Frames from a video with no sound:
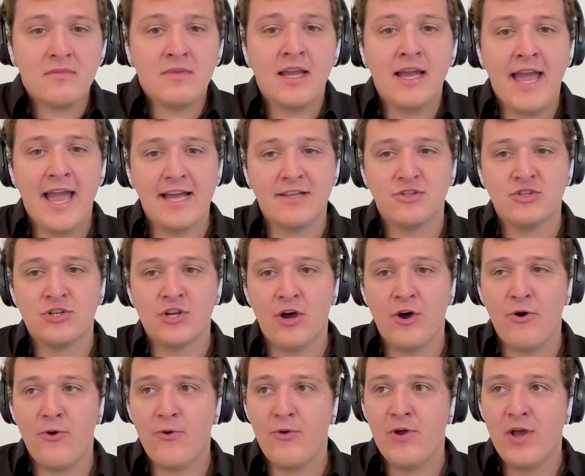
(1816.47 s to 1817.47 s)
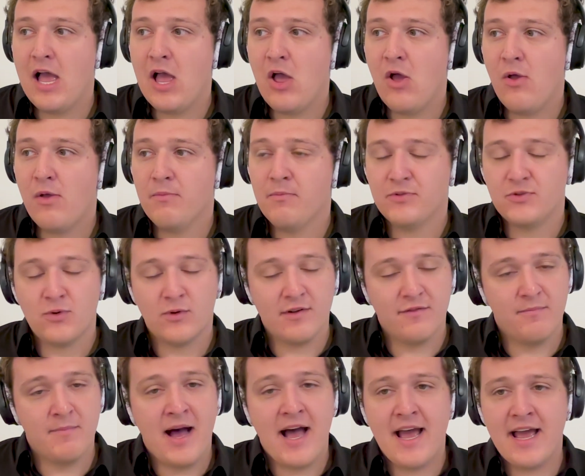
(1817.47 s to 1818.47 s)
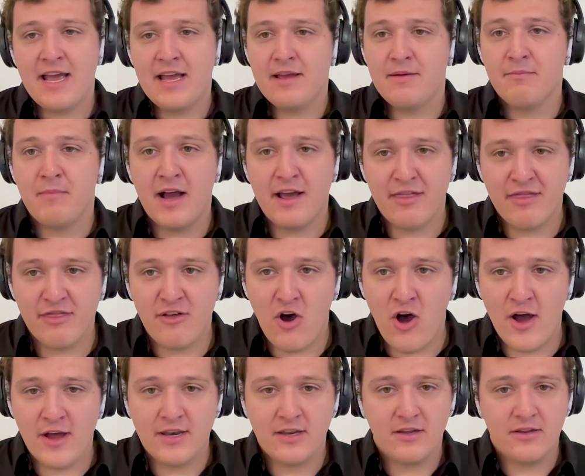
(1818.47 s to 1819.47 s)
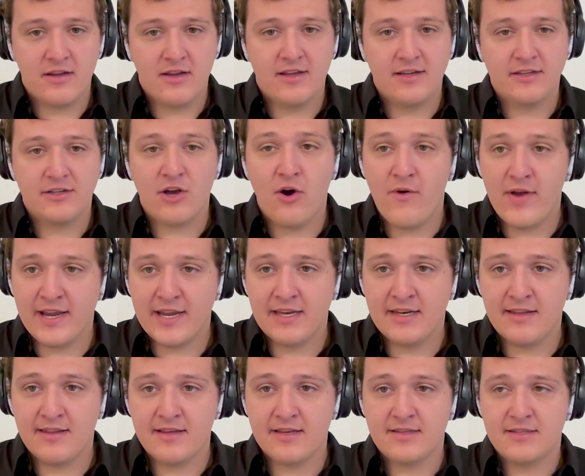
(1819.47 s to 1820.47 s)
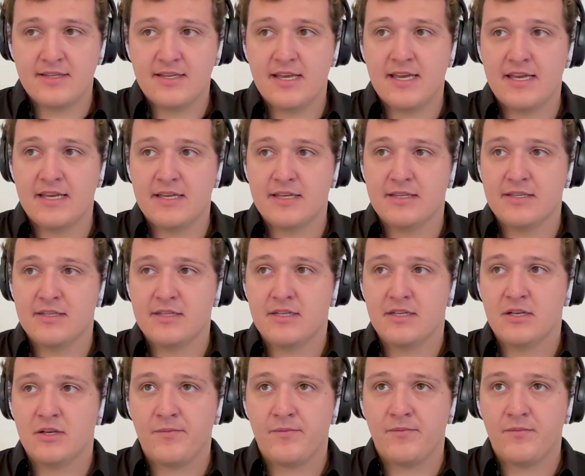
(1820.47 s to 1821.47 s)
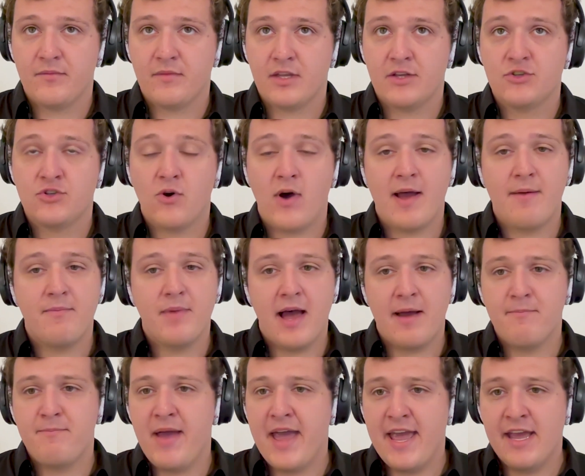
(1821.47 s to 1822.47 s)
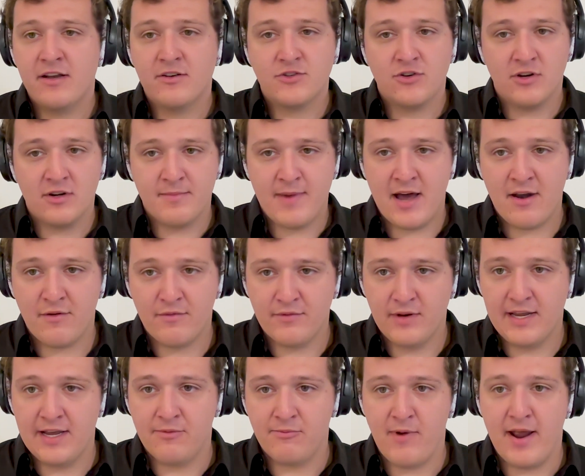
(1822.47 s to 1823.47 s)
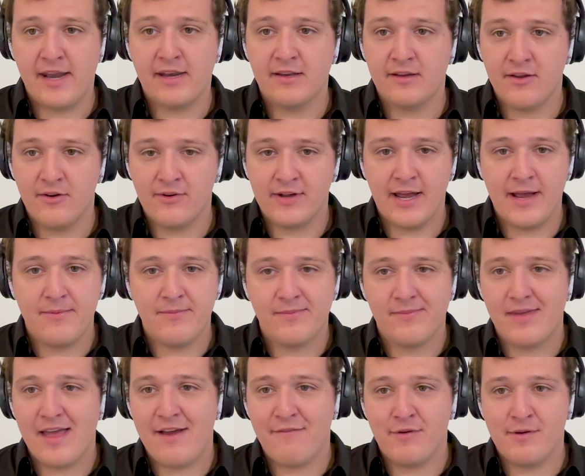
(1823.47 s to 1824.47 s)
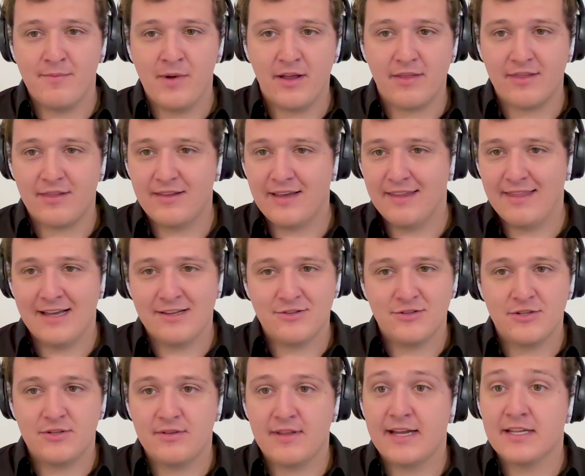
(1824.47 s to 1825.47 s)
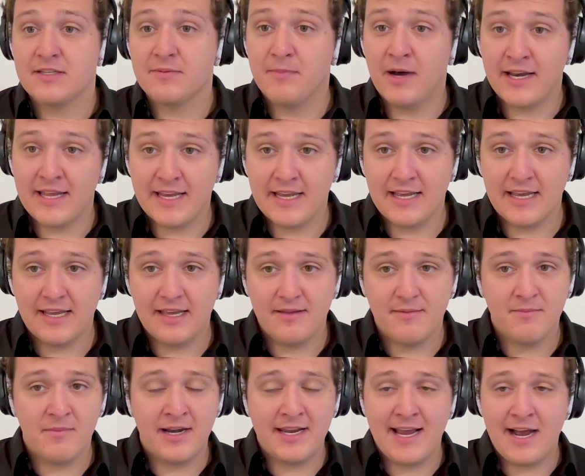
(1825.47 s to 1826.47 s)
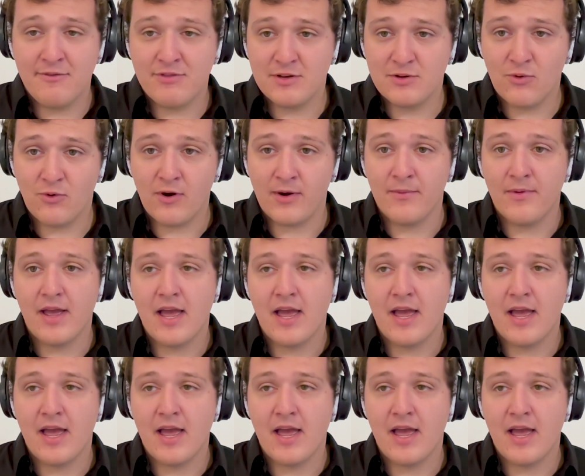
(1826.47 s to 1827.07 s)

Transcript: and so, sort of my my thought uh, going into this is so I'm I'm paying a certain amount of in rent, okay, every month, and that's that's money money out the door.